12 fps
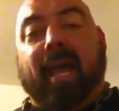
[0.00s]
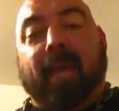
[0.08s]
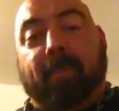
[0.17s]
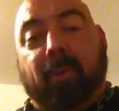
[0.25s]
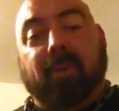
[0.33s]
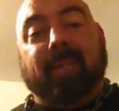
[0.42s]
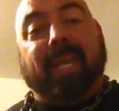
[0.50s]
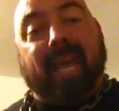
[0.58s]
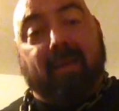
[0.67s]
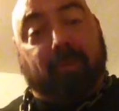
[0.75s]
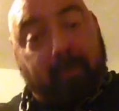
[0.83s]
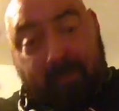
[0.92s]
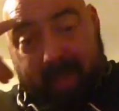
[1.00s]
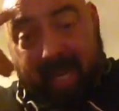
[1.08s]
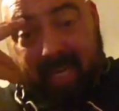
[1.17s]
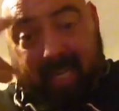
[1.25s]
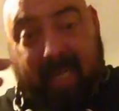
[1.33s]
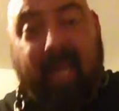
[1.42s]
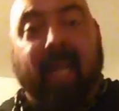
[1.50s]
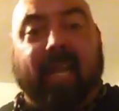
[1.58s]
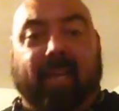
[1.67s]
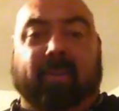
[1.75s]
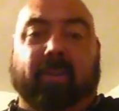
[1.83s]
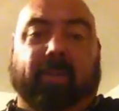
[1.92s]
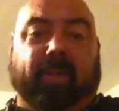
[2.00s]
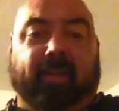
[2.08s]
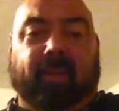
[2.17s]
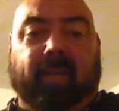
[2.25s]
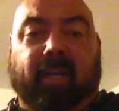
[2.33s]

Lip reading: and putting the effort mentally into it.